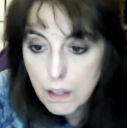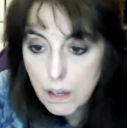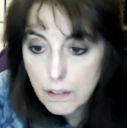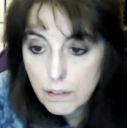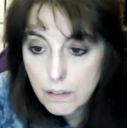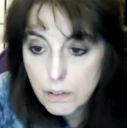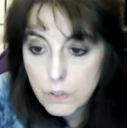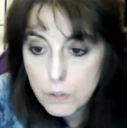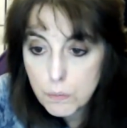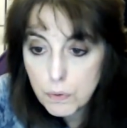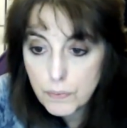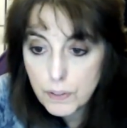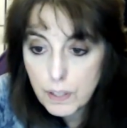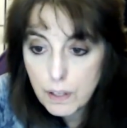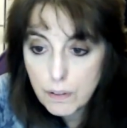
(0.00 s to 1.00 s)
need to move
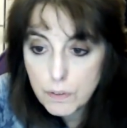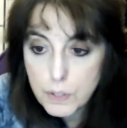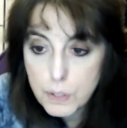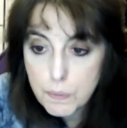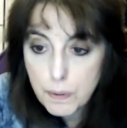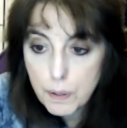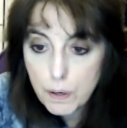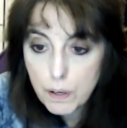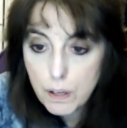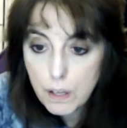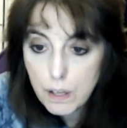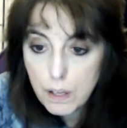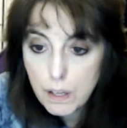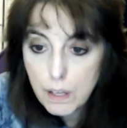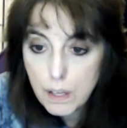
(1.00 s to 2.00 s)
to Carolyn Spear.
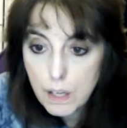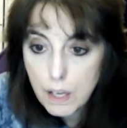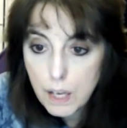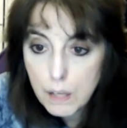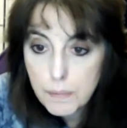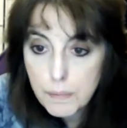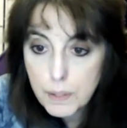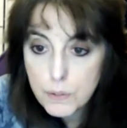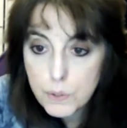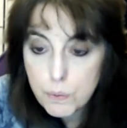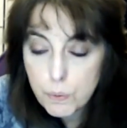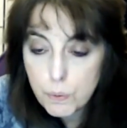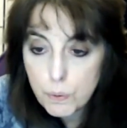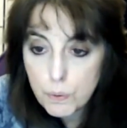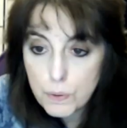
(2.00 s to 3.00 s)
I'll be the
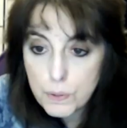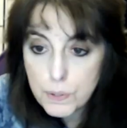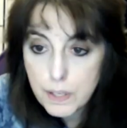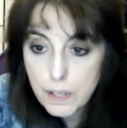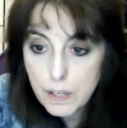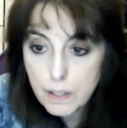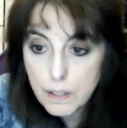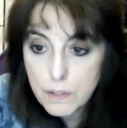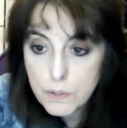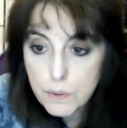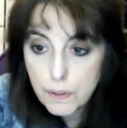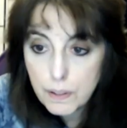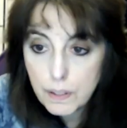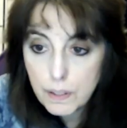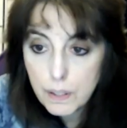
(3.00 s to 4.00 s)
squirrel's nanny so
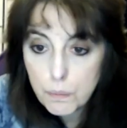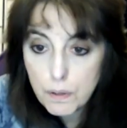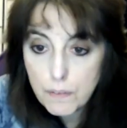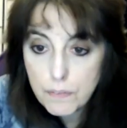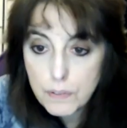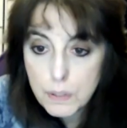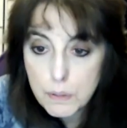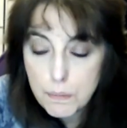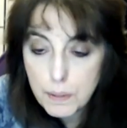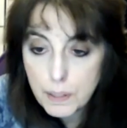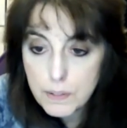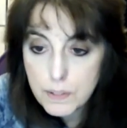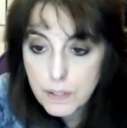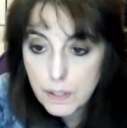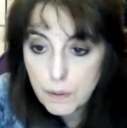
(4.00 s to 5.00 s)
I can get away from the big
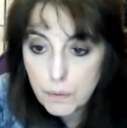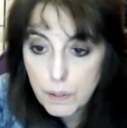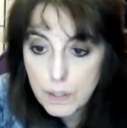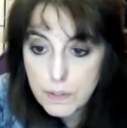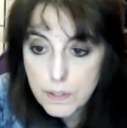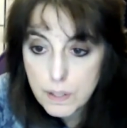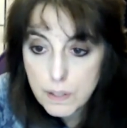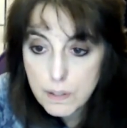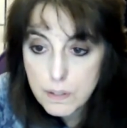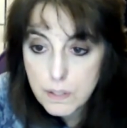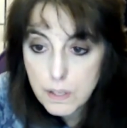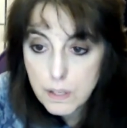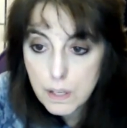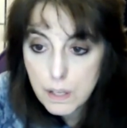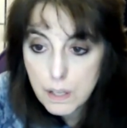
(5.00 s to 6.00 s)
city crazies.
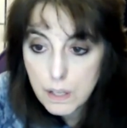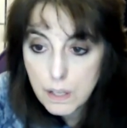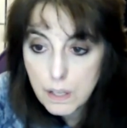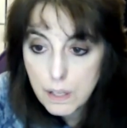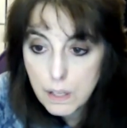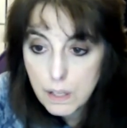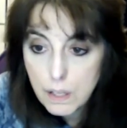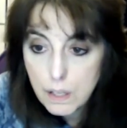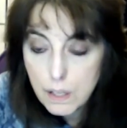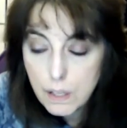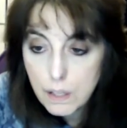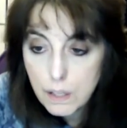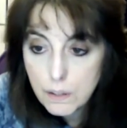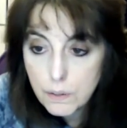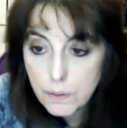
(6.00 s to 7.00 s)

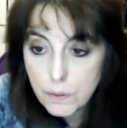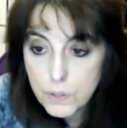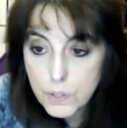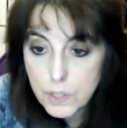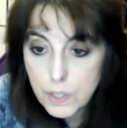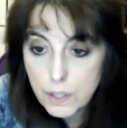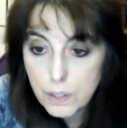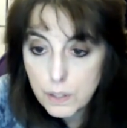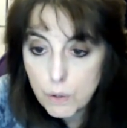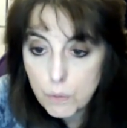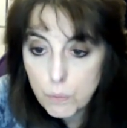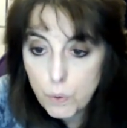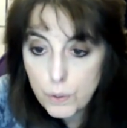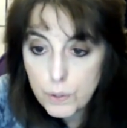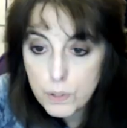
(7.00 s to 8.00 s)
They're shutting our
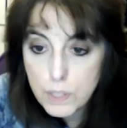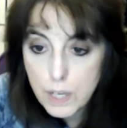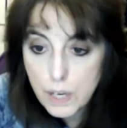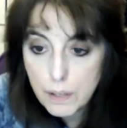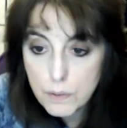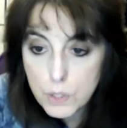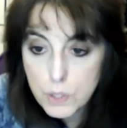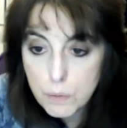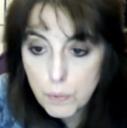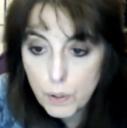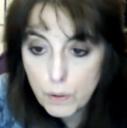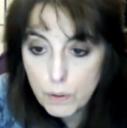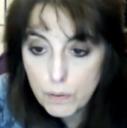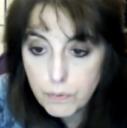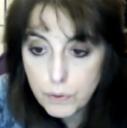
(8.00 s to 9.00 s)
water down
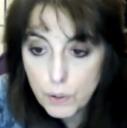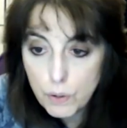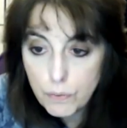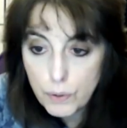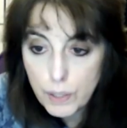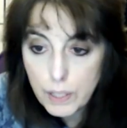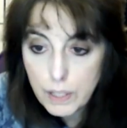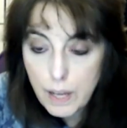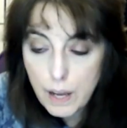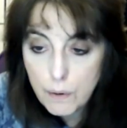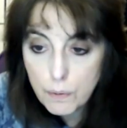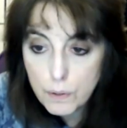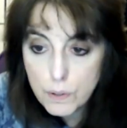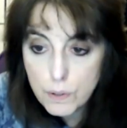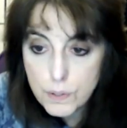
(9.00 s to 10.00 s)
tomorrow for over 8
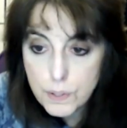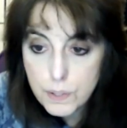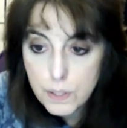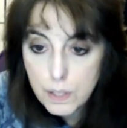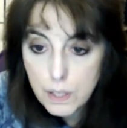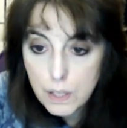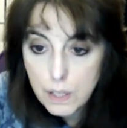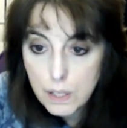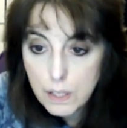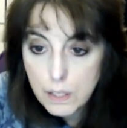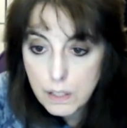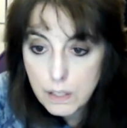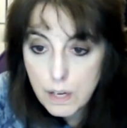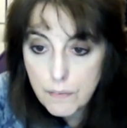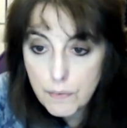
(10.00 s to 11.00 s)
hours.
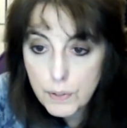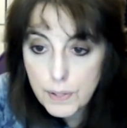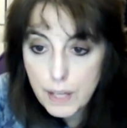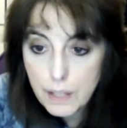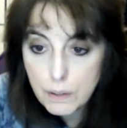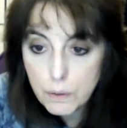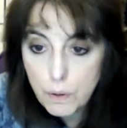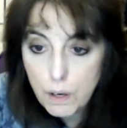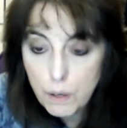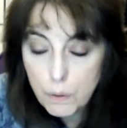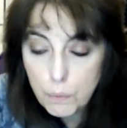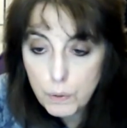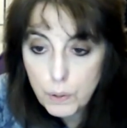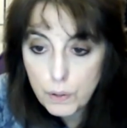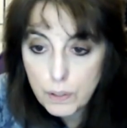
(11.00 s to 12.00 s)
Never that long.
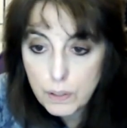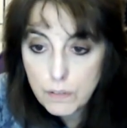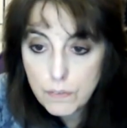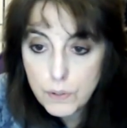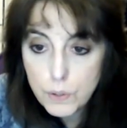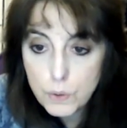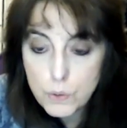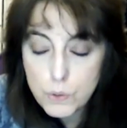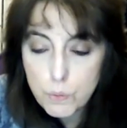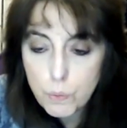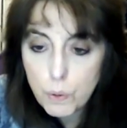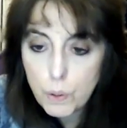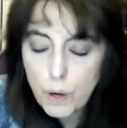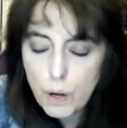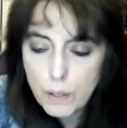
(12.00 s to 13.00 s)
We are confused. Where are